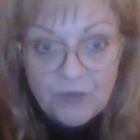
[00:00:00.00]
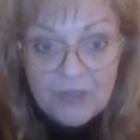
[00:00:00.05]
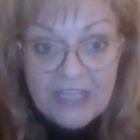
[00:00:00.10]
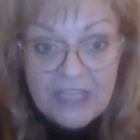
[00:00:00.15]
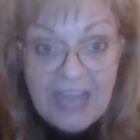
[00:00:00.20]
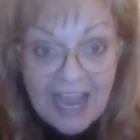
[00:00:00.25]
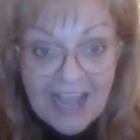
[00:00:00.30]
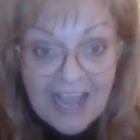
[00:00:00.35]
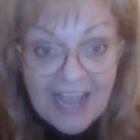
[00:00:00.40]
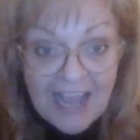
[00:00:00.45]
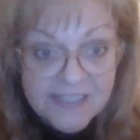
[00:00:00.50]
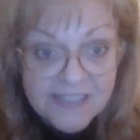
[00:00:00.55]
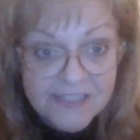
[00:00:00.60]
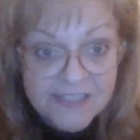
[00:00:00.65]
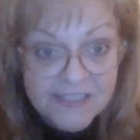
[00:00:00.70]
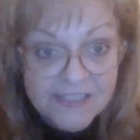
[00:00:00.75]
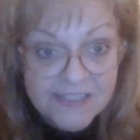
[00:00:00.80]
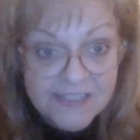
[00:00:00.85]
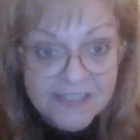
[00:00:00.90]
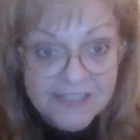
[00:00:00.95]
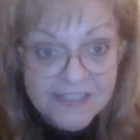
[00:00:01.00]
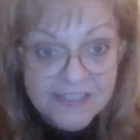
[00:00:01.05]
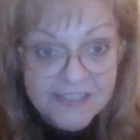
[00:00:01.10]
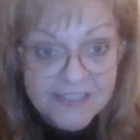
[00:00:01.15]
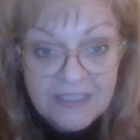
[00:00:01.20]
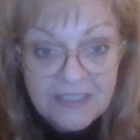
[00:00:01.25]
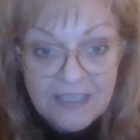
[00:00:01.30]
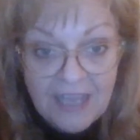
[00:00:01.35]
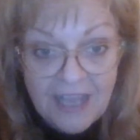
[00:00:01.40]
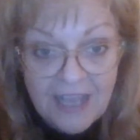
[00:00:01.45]
He
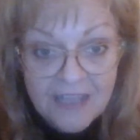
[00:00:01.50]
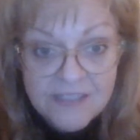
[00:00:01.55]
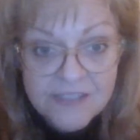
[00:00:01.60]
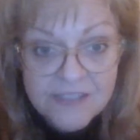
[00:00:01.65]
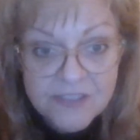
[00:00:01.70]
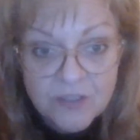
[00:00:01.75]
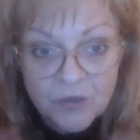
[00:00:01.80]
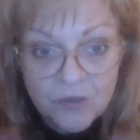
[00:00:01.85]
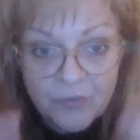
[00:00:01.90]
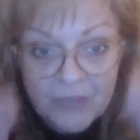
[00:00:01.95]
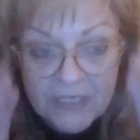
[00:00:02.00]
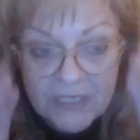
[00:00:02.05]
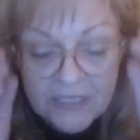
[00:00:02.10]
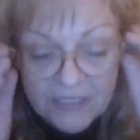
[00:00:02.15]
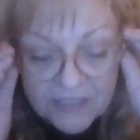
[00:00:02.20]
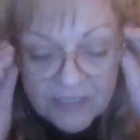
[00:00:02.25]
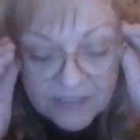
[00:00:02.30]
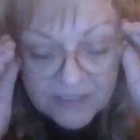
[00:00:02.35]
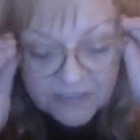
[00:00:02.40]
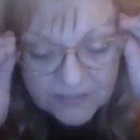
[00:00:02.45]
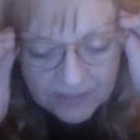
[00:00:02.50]
asked Toby,